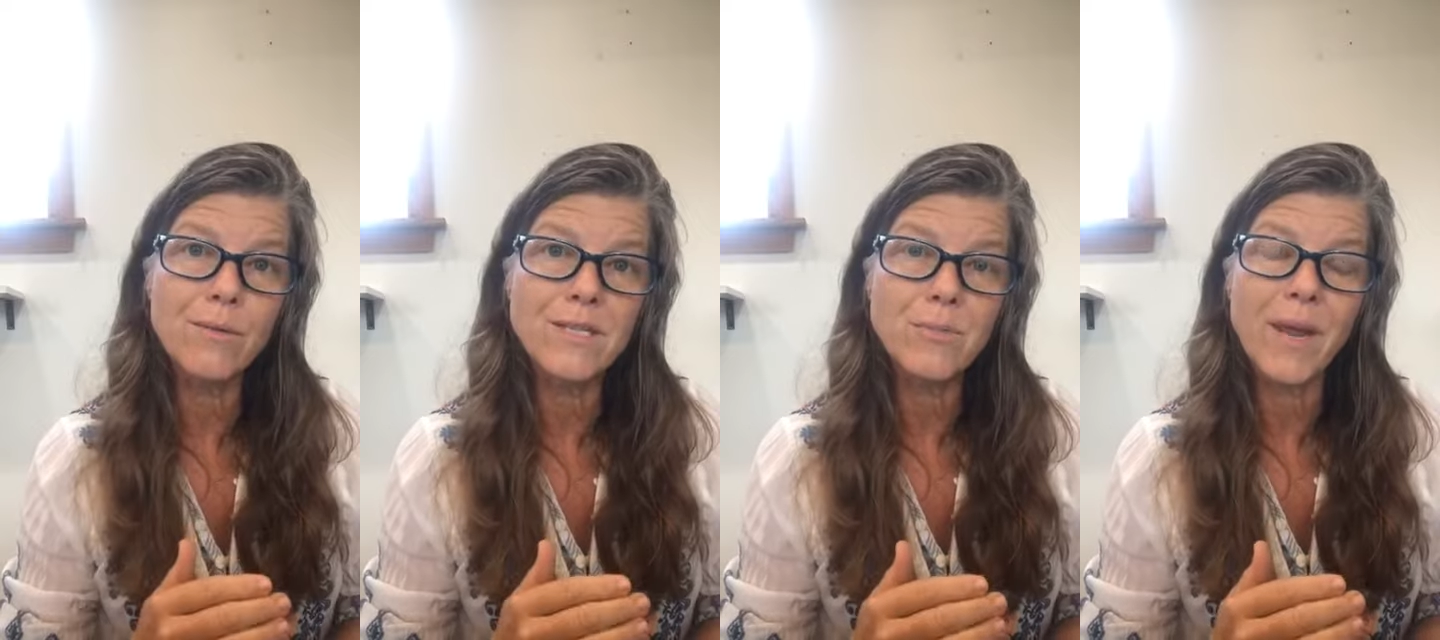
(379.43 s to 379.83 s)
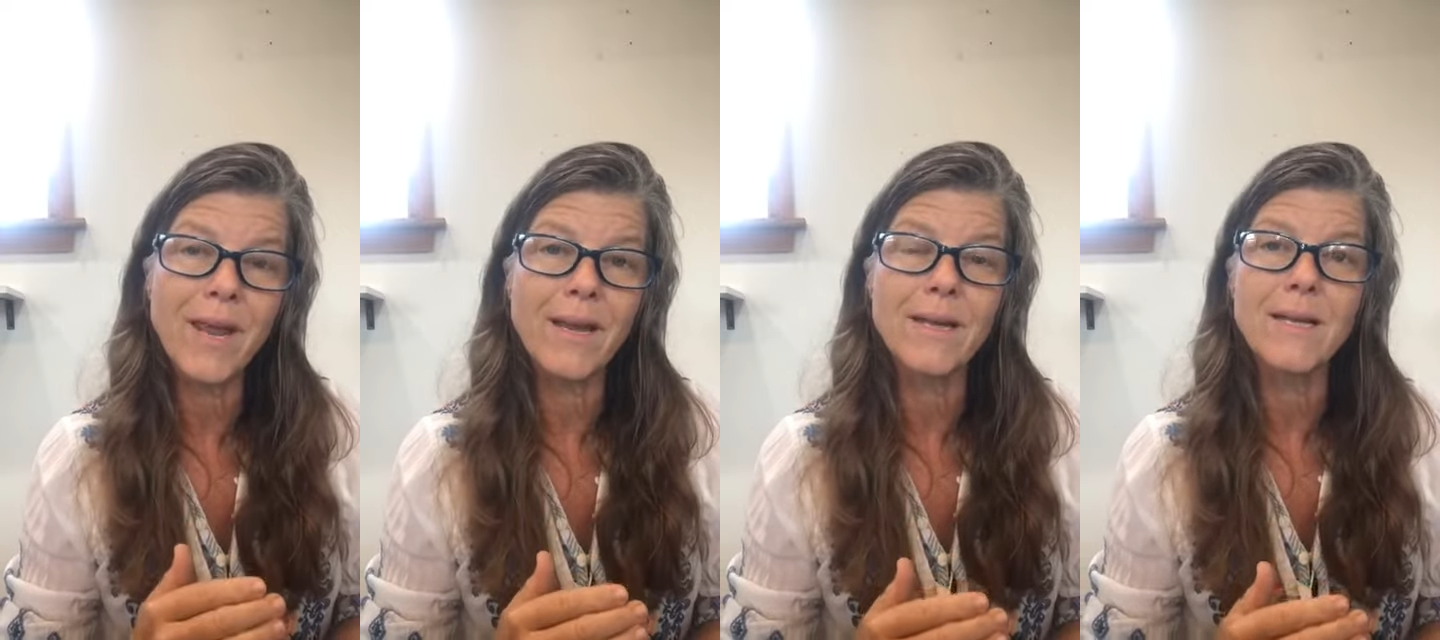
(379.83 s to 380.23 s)
wrist
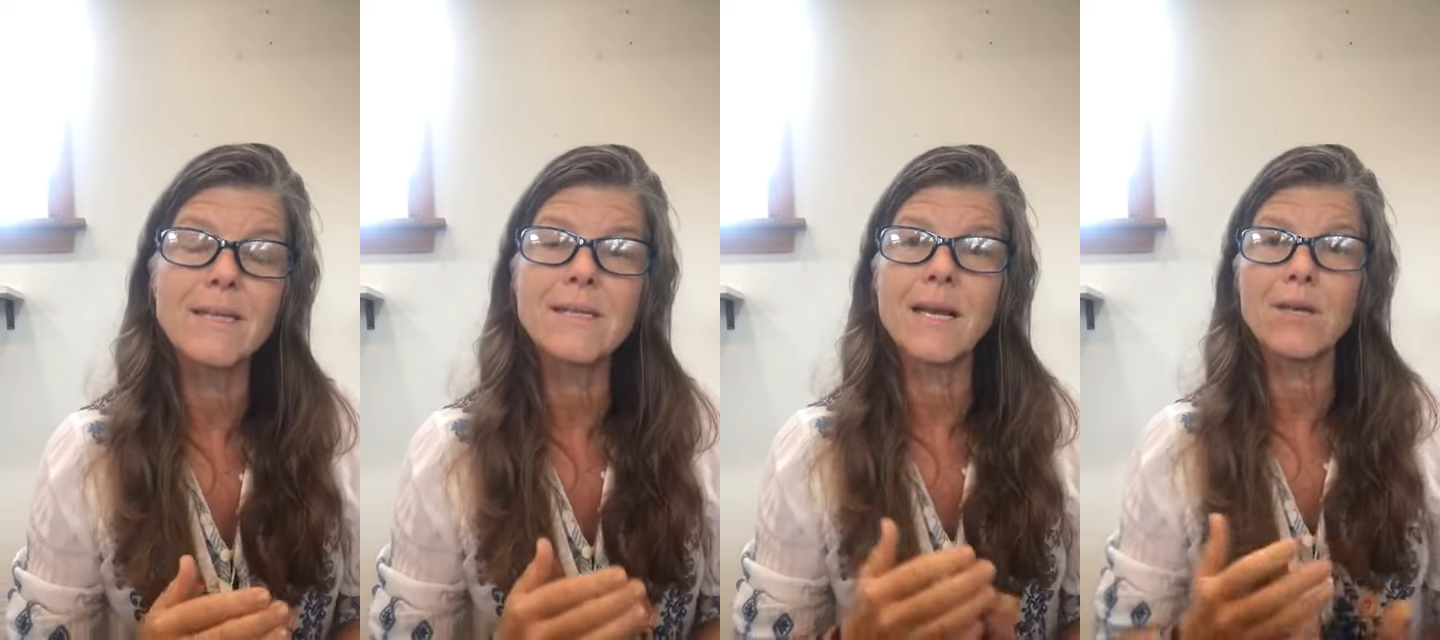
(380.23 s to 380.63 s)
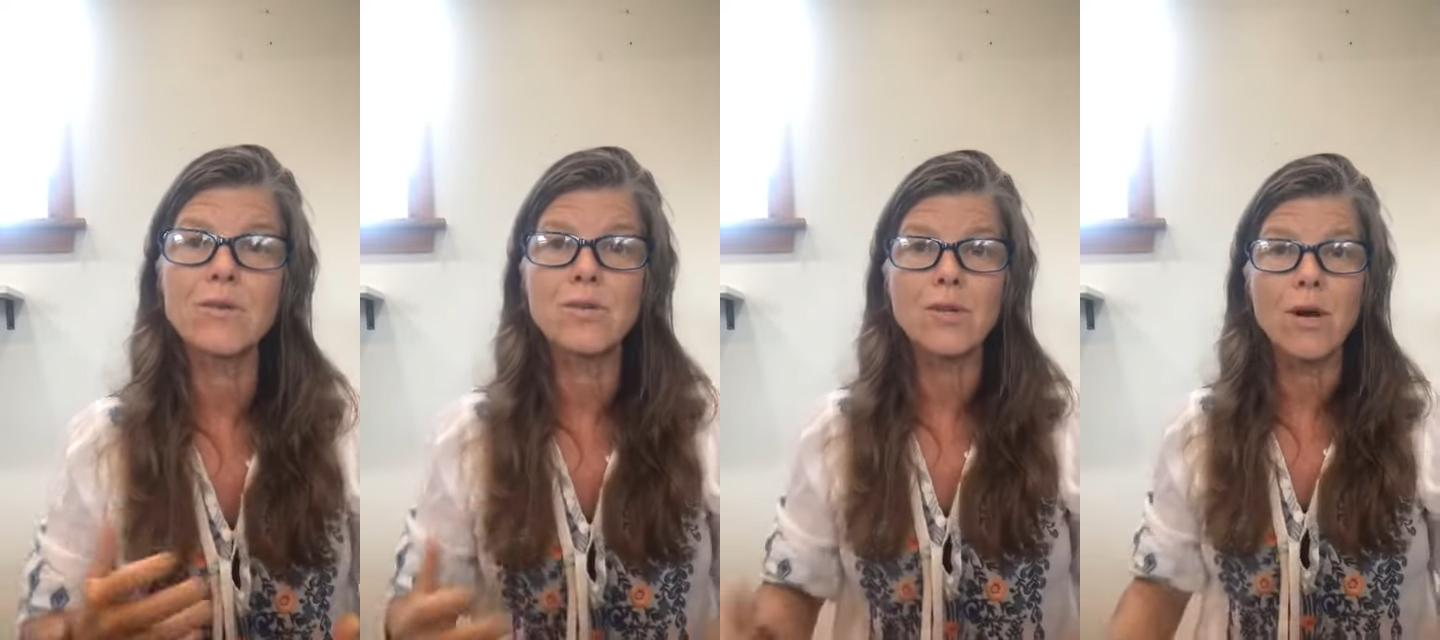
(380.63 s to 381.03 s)
pain, is that you
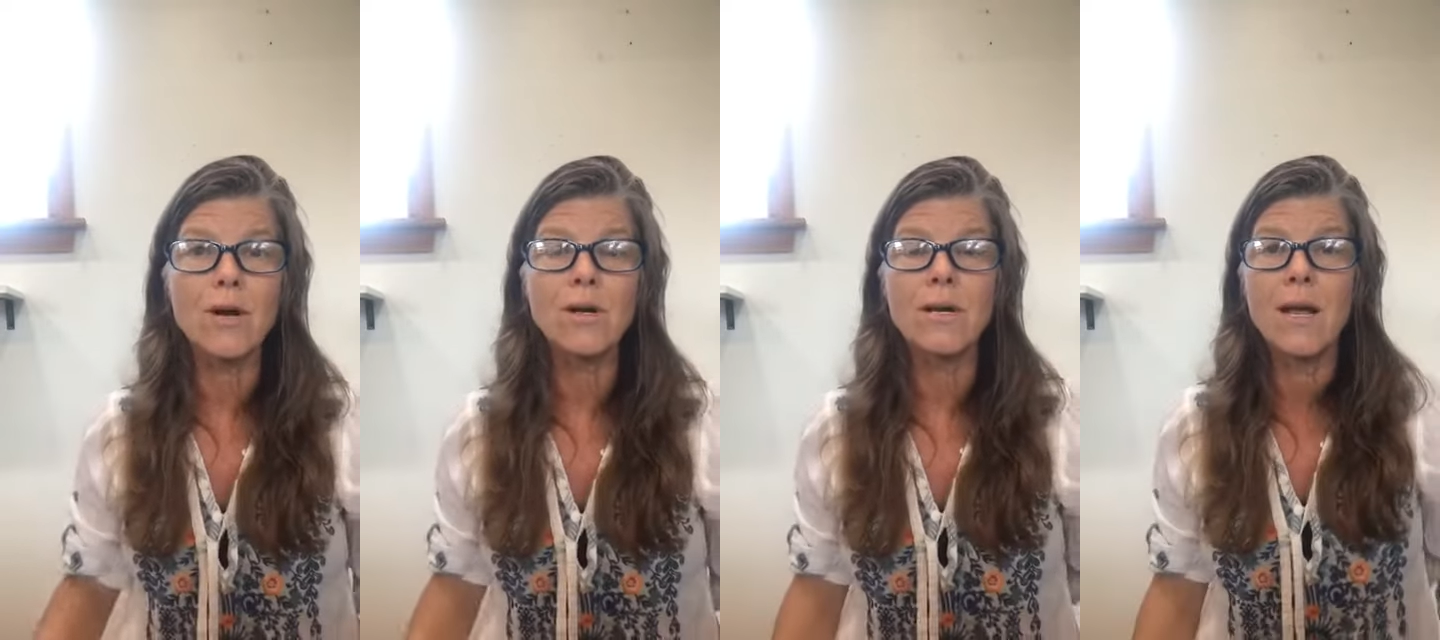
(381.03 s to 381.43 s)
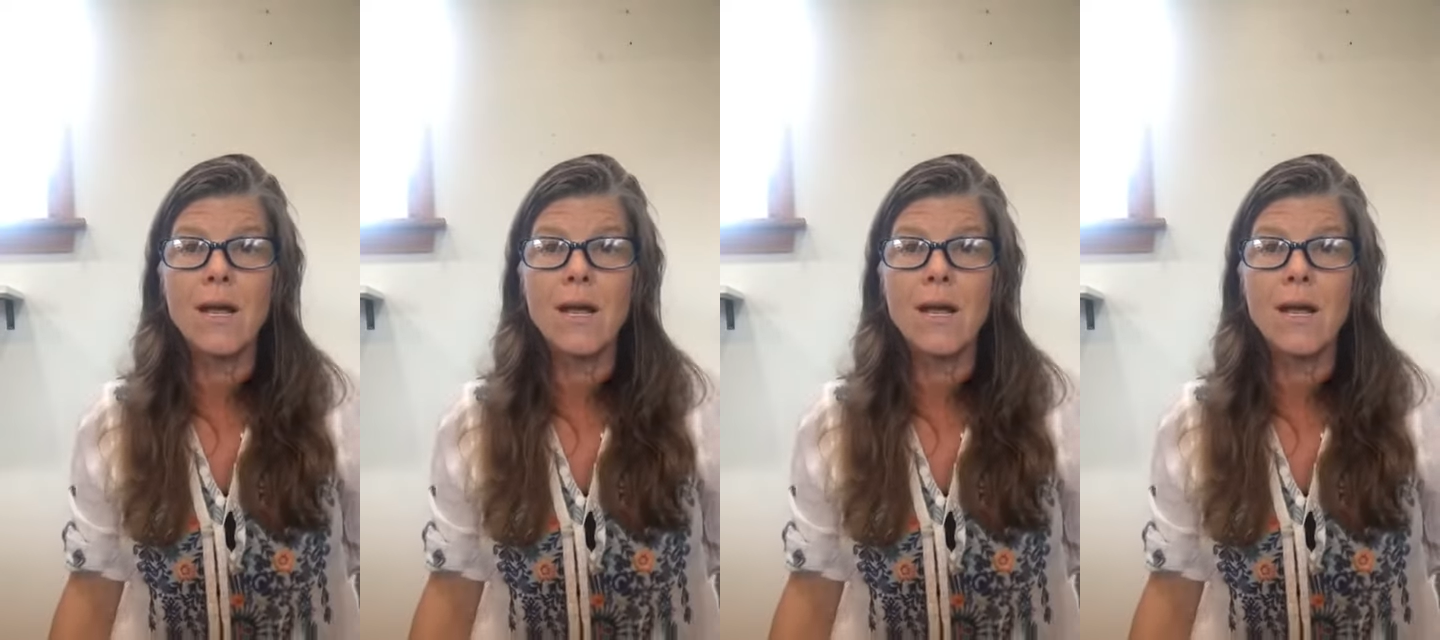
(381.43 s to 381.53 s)
start